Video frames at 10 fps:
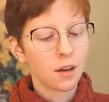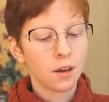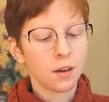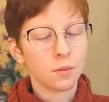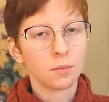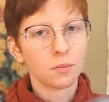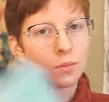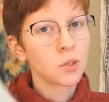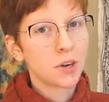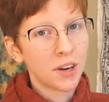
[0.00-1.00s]
Um,
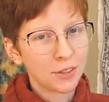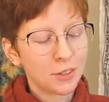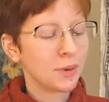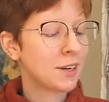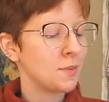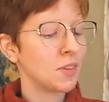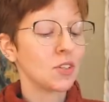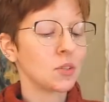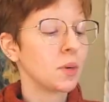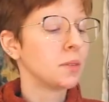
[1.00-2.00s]
so I also recommend
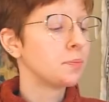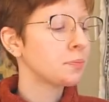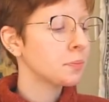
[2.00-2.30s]
this one.